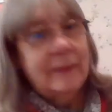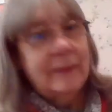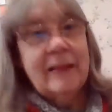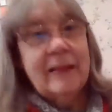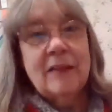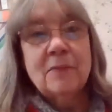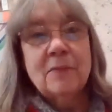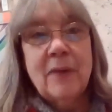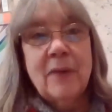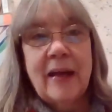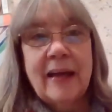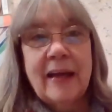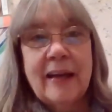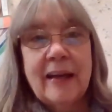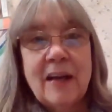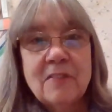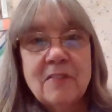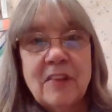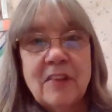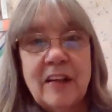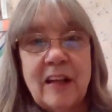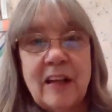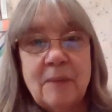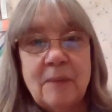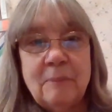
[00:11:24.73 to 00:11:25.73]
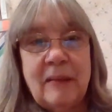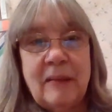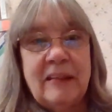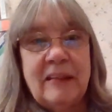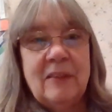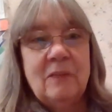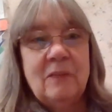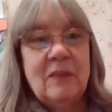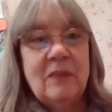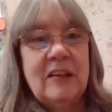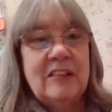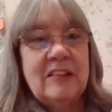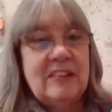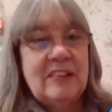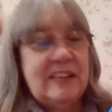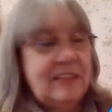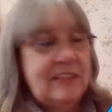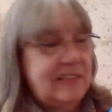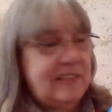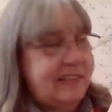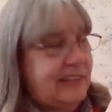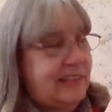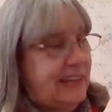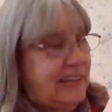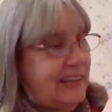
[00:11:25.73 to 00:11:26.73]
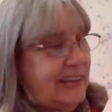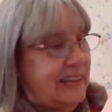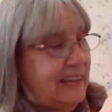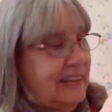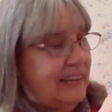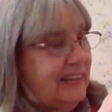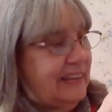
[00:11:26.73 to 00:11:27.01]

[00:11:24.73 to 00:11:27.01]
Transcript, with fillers: That's why I covered it up. I didn't want you to see.